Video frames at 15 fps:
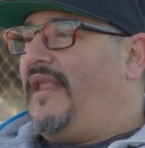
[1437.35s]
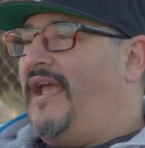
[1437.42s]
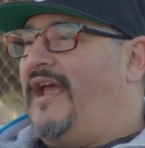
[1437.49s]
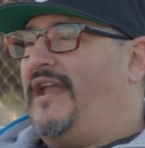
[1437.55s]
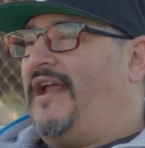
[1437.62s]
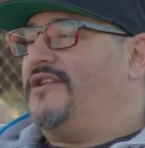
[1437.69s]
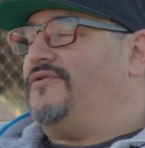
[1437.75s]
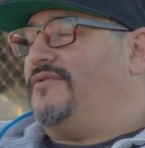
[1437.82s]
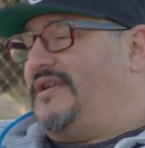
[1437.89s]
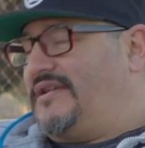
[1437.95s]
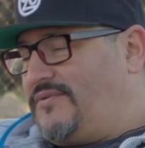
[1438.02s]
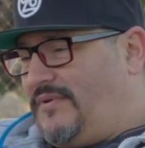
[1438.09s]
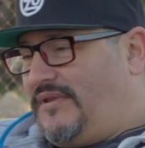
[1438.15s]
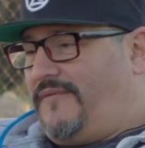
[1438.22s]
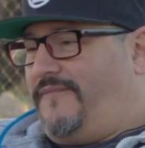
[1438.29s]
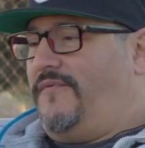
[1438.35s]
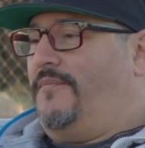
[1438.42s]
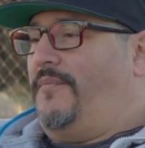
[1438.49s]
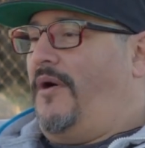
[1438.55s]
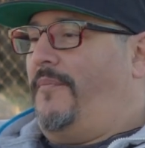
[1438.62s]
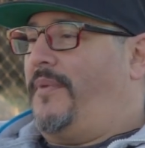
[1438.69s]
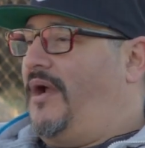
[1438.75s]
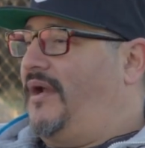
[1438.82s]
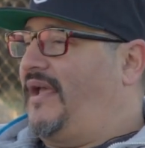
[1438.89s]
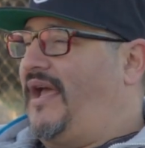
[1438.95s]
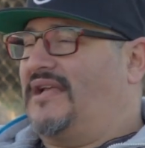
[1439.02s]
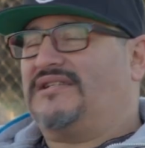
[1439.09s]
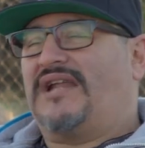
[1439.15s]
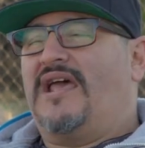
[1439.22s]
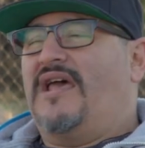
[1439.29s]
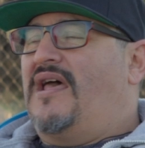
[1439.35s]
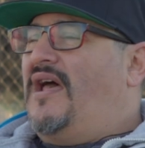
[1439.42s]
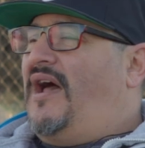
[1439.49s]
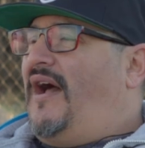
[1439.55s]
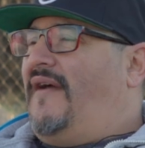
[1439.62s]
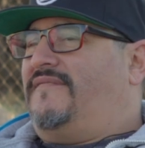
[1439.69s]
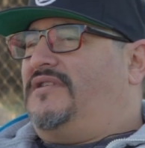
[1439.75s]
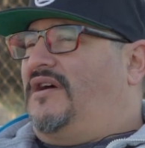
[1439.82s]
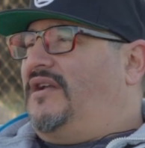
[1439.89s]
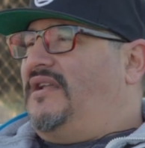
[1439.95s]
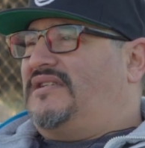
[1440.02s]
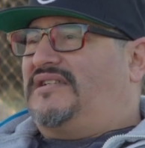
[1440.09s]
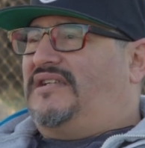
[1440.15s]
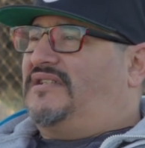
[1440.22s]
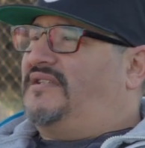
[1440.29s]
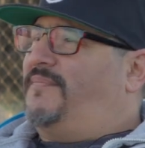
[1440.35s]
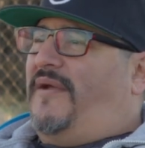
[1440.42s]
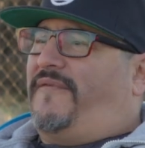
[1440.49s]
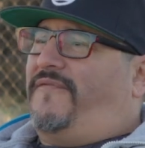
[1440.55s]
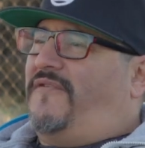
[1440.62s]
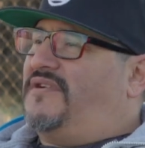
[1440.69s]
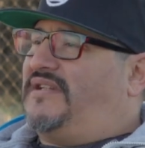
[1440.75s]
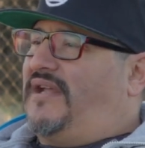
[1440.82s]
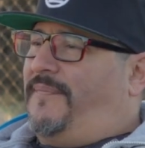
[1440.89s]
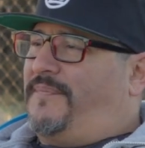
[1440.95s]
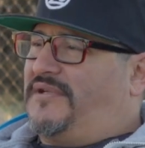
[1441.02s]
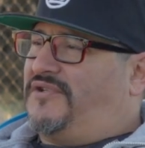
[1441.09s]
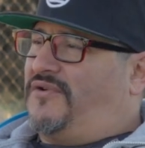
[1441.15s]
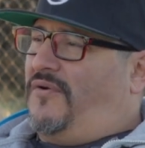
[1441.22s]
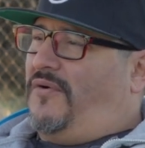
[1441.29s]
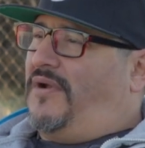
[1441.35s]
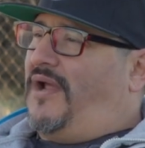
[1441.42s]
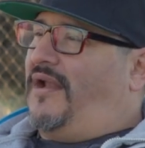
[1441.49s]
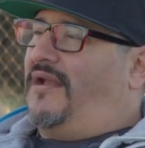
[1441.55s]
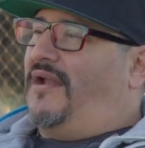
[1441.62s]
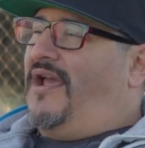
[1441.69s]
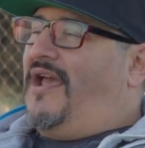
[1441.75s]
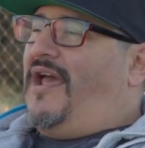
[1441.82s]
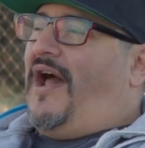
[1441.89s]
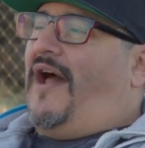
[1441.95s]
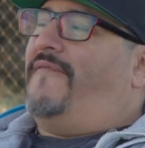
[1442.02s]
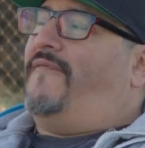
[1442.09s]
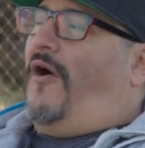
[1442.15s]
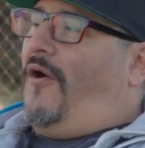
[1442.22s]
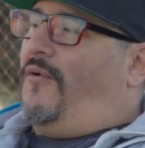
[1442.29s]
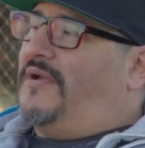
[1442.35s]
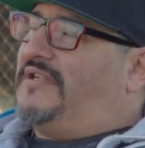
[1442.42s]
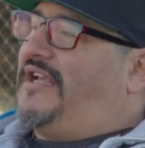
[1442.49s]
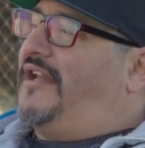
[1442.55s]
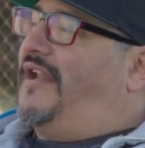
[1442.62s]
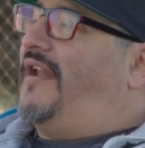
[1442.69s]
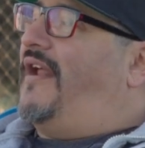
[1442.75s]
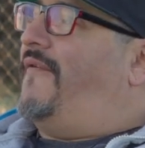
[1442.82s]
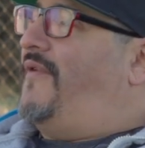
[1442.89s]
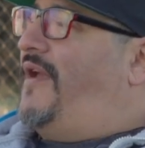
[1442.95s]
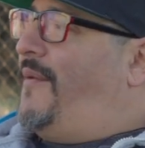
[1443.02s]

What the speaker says: And I do this with the football podcast. I've done it since my first episode. I've always ended every